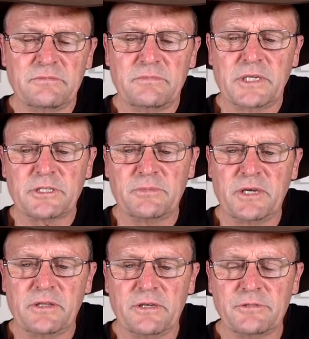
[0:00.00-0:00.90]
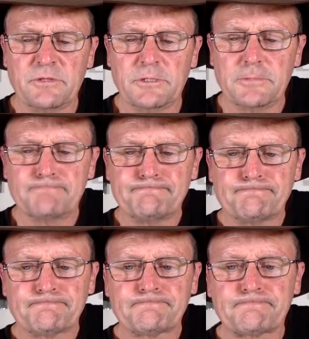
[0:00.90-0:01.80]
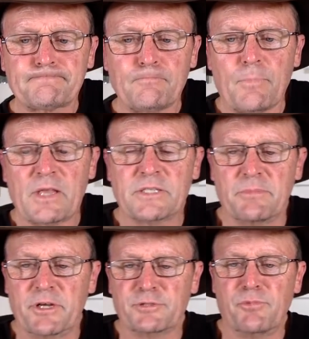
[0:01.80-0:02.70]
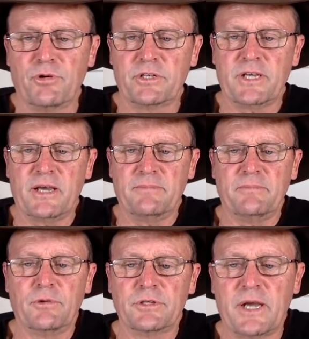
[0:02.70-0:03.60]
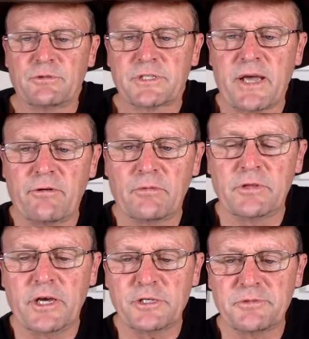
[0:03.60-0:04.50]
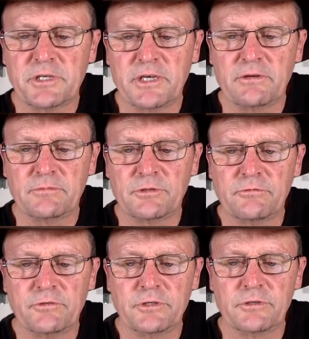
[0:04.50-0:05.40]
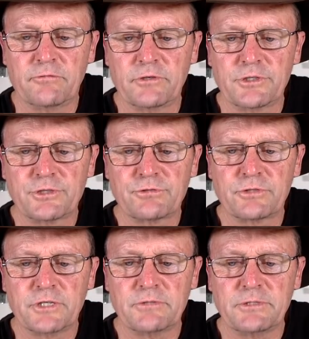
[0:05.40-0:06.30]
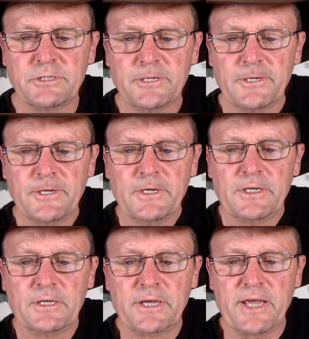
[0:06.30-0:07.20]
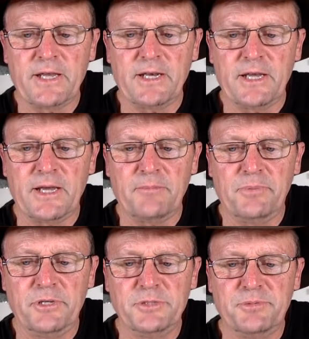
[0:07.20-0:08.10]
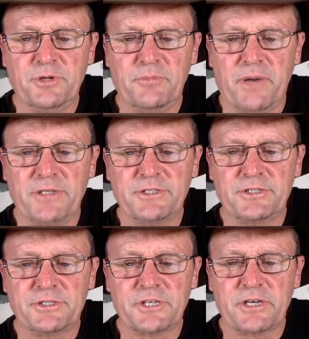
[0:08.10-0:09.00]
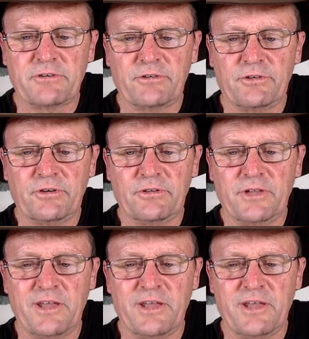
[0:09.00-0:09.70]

much about those ones. Someone else might um, might know what's going on with those, but yeah, I'm not really, not really sure on those ones. Len, um, please put a Batesy sticker on on the.